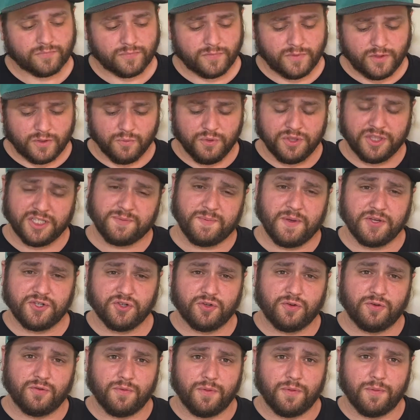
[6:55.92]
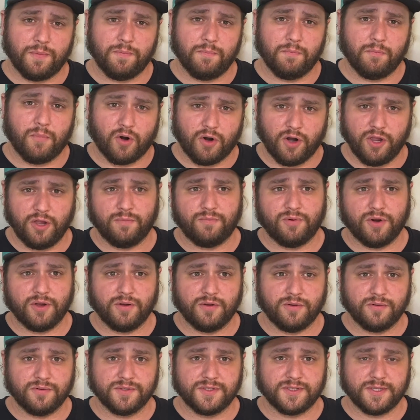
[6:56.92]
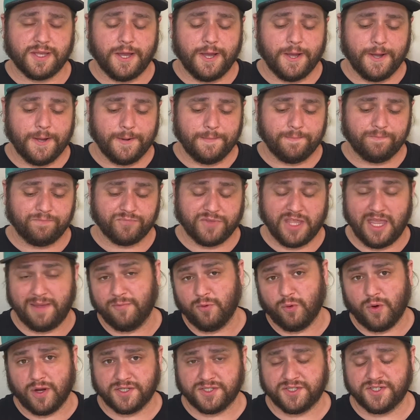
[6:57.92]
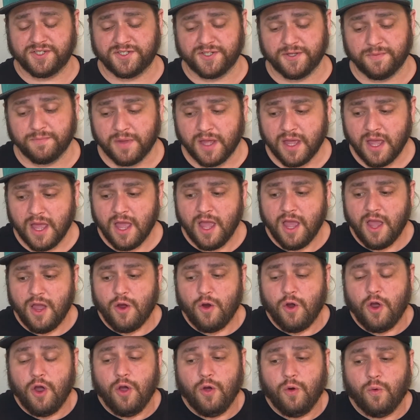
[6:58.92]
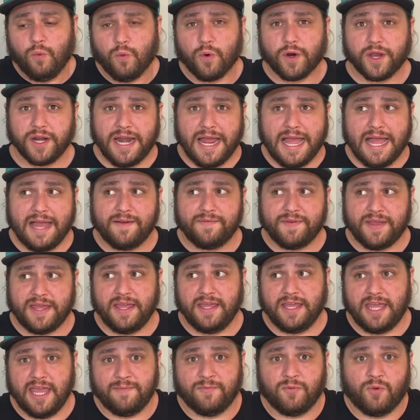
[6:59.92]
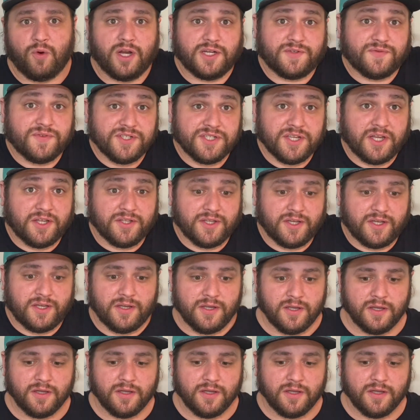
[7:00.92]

with the special Mario Bros. Game & Watch system. We're gonna have a Game & Watch for Zelda,